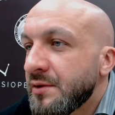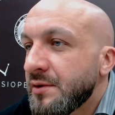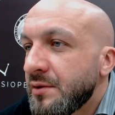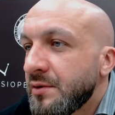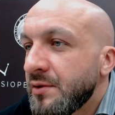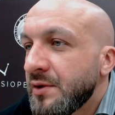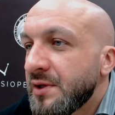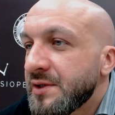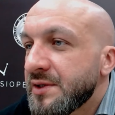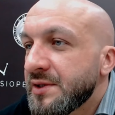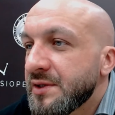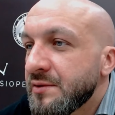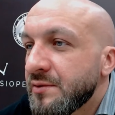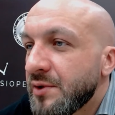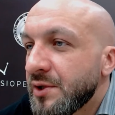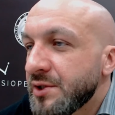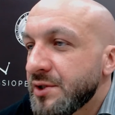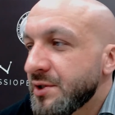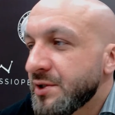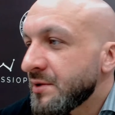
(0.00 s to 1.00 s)
Who else is
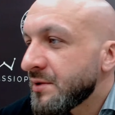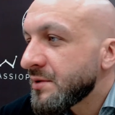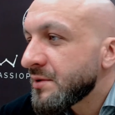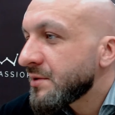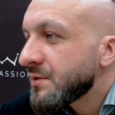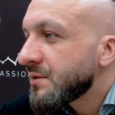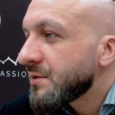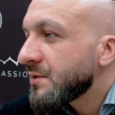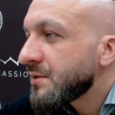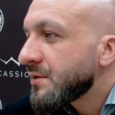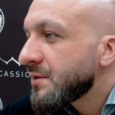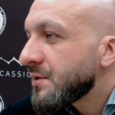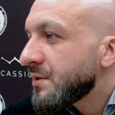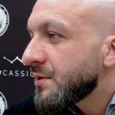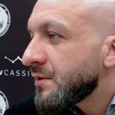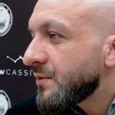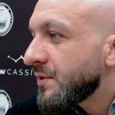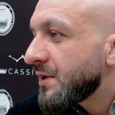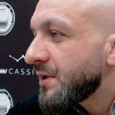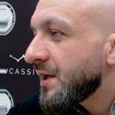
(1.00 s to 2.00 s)
watching?
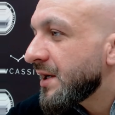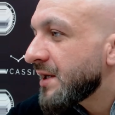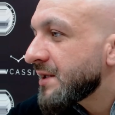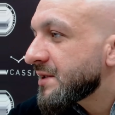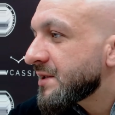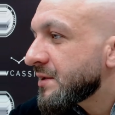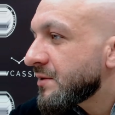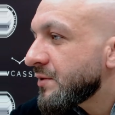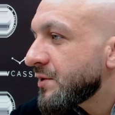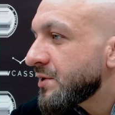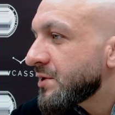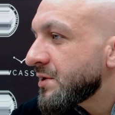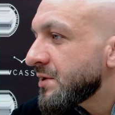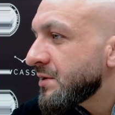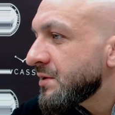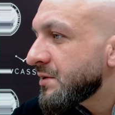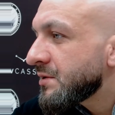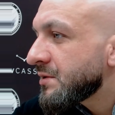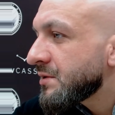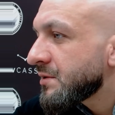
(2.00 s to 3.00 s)
You want to ask a
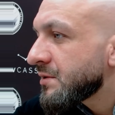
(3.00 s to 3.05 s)
question?